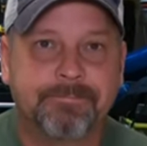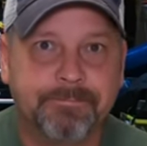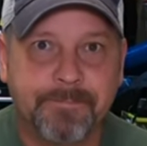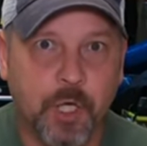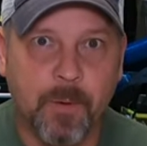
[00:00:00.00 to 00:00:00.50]

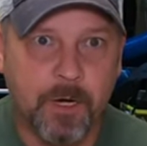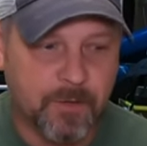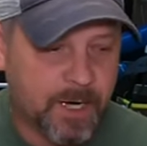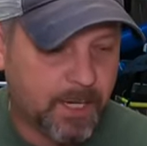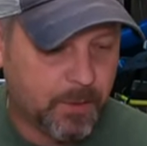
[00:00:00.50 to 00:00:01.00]
know better
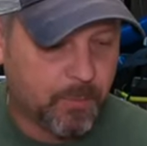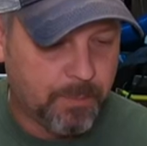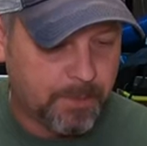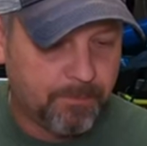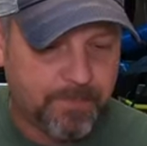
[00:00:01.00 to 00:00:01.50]
than I do,
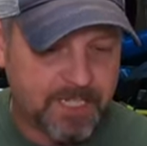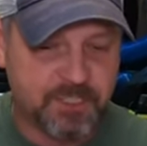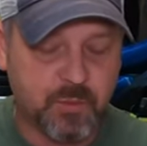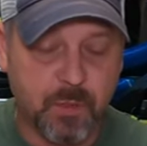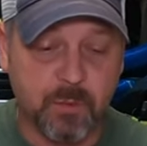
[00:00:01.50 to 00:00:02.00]
but that's
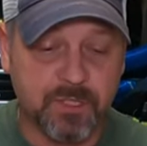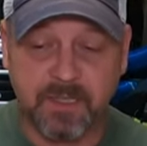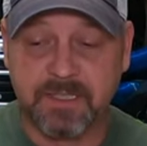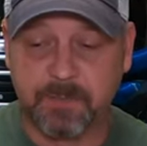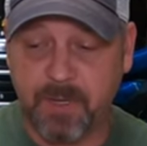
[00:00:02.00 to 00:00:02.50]
just what was
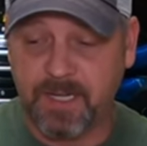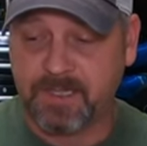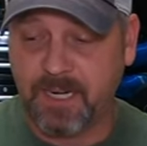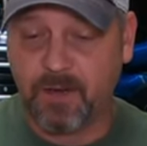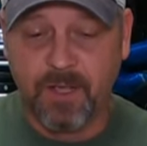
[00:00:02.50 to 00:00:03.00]
on the
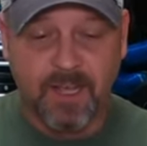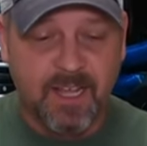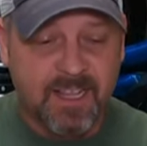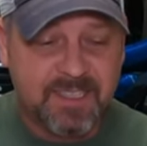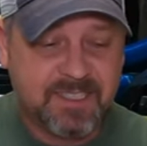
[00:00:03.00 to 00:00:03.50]
specs. Now,
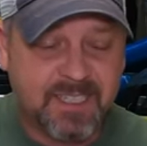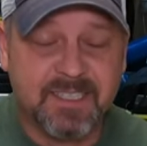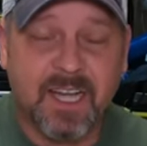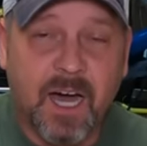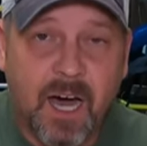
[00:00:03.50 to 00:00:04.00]
this thing
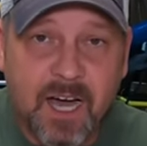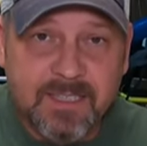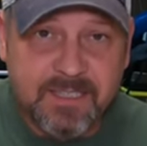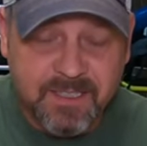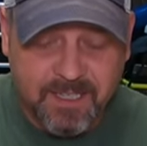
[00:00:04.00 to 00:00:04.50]
is a
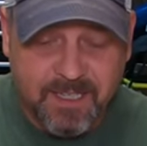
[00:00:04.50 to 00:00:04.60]
hoss.